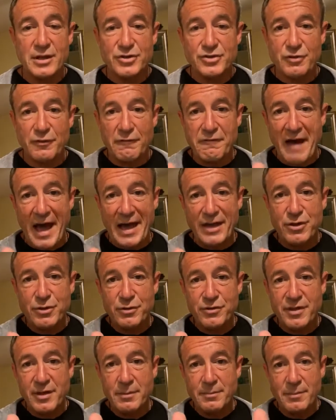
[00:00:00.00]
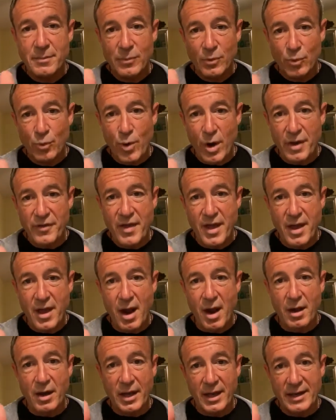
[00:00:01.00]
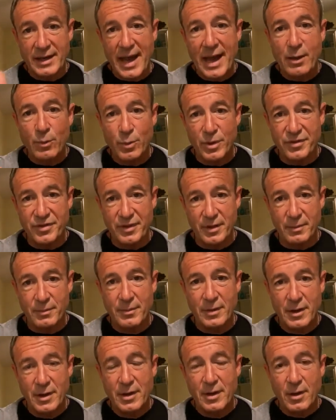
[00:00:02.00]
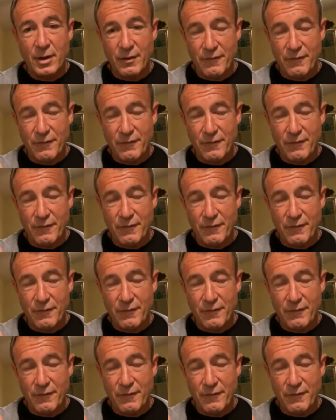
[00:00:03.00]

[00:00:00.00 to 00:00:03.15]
So value them where they are, connect with them,